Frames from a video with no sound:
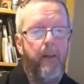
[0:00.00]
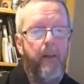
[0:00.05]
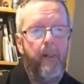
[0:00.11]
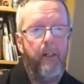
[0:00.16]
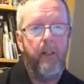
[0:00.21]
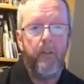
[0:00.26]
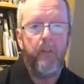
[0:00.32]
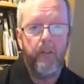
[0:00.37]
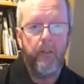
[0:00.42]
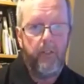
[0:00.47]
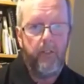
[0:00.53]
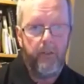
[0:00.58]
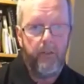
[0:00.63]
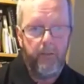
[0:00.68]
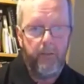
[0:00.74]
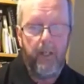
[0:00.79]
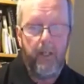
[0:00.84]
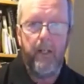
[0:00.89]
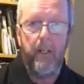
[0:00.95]
It's
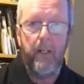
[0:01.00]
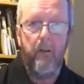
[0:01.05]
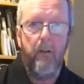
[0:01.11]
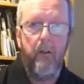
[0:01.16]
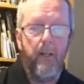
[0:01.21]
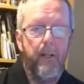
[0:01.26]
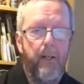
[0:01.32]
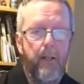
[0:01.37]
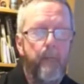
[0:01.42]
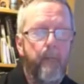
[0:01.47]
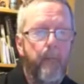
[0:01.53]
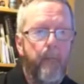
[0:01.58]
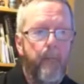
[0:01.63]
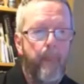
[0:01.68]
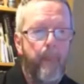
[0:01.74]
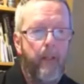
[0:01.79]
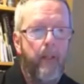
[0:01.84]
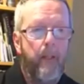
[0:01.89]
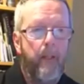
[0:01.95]
an outlay,
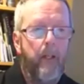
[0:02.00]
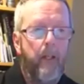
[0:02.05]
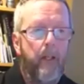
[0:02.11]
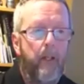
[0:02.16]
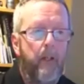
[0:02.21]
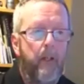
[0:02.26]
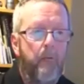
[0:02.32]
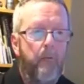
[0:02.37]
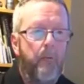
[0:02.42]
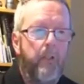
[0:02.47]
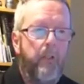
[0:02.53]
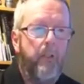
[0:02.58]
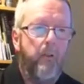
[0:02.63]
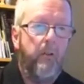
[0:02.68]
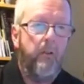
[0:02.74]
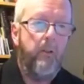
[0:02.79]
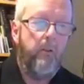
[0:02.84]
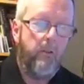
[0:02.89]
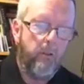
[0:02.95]
but you
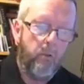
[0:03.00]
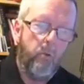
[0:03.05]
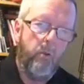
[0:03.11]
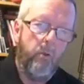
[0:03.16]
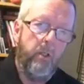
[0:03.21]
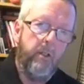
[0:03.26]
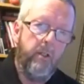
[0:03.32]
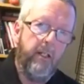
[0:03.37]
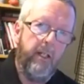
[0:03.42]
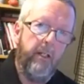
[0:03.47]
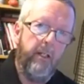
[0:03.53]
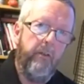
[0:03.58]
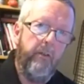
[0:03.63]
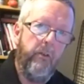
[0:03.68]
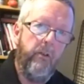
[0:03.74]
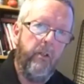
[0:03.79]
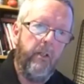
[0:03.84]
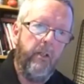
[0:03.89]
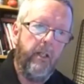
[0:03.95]
can cool it down
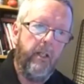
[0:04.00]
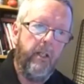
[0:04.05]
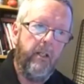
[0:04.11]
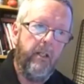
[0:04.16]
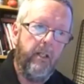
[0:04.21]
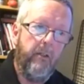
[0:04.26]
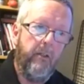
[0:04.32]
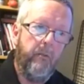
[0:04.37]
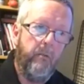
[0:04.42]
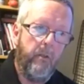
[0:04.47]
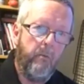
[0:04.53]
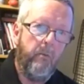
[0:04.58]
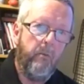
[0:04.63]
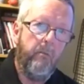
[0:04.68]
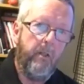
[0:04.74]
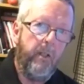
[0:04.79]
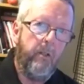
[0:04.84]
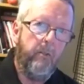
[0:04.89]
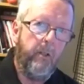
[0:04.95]
doing that, and that's
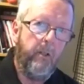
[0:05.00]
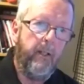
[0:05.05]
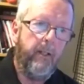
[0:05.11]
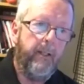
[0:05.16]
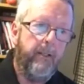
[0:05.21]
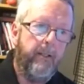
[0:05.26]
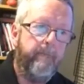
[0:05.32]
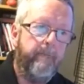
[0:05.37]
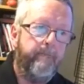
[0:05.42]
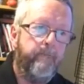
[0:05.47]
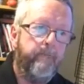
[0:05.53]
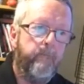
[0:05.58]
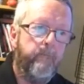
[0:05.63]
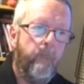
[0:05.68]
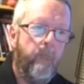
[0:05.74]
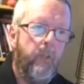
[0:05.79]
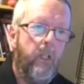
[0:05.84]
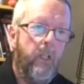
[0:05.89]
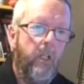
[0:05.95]
probably quicker.
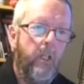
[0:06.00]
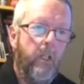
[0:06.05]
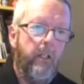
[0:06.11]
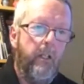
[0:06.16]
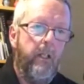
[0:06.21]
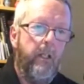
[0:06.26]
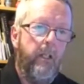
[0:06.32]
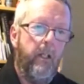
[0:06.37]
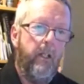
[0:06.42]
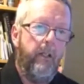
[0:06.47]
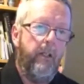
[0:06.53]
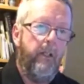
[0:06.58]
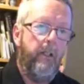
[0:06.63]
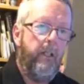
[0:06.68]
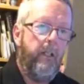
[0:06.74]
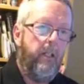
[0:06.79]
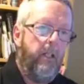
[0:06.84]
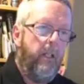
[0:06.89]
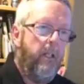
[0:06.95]

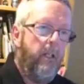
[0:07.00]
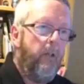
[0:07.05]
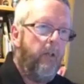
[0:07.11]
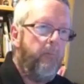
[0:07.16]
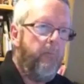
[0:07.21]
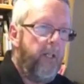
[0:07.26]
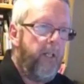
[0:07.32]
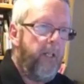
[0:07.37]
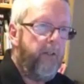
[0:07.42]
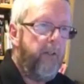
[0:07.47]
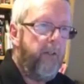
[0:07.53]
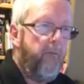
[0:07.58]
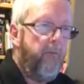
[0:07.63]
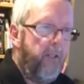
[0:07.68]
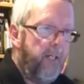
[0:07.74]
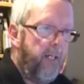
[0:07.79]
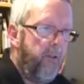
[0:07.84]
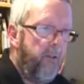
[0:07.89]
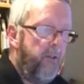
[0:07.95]
The objective
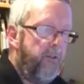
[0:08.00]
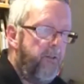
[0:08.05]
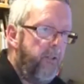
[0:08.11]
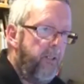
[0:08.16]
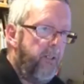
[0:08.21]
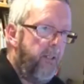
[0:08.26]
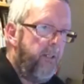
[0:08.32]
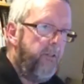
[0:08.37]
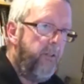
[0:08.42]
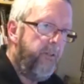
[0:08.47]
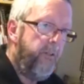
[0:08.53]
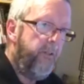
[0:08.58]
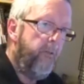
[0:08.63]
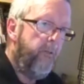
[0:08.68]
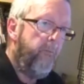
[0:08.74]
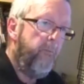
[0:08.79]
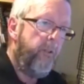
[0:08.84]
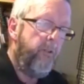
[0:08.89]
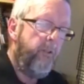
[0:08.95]
now is to get this
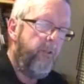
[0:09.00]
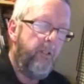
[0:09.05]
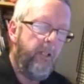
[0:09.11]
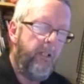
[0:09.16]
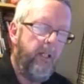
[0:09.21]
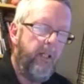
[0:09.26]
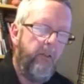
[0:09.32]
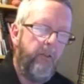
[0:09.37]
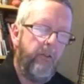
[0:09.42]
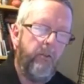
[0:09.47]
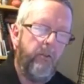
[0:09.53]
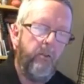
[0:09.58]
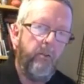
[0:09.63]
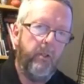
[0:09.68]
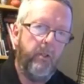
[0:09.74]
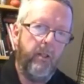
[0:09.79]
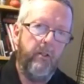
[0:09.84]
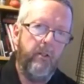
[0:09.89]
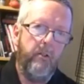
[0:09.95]
temperature down as
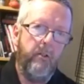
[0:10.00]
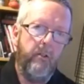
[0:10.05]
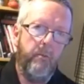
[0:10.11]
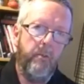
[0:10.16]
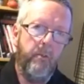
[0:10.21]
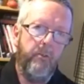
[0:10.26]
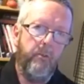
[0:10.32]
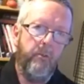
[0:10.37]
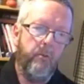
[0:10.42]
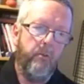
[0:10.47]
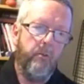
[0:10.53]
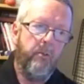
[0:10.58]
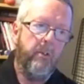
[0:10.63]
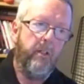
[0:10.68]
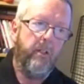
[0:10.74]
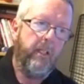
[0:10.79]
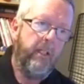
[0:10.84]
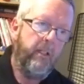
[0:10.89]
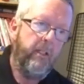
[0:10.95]
quickly as possible to
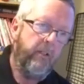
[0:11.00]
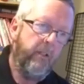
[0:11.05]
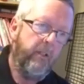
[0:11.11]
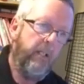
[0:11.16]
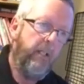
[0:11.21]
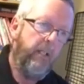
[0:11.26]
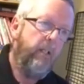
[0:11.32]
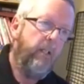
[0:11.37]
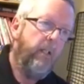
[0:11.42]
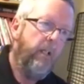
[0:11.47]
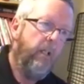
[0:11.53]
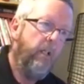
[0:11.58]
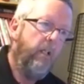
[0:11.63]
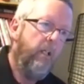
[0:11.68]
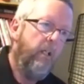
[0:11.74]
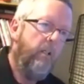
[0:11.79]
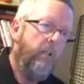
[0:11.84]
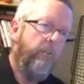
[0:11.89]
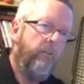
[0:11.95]
18
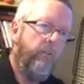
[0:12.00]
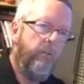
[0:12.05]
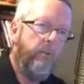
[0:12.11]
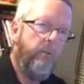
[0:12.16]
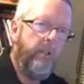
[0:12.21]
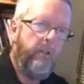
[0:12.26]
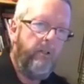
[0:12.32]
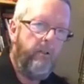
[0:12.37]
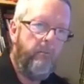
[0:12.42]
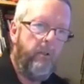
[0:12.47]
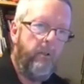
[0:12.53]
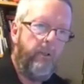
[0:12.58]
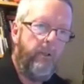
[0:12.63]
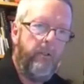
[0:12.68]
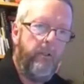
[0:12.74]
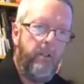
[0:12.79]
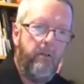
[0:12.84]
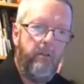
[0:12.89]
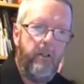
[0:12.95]
to 21
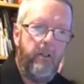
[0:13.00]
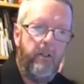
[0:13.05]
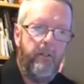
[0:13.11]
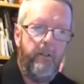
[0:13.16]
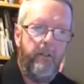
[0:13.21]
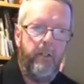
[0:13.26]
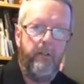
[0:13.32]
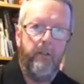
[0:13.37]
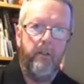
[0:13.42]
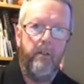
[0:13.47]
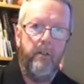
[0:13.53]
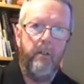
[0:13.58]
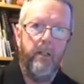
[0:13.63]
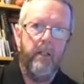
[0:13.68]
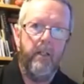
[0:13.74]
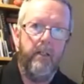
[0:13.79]
degrees centigrade.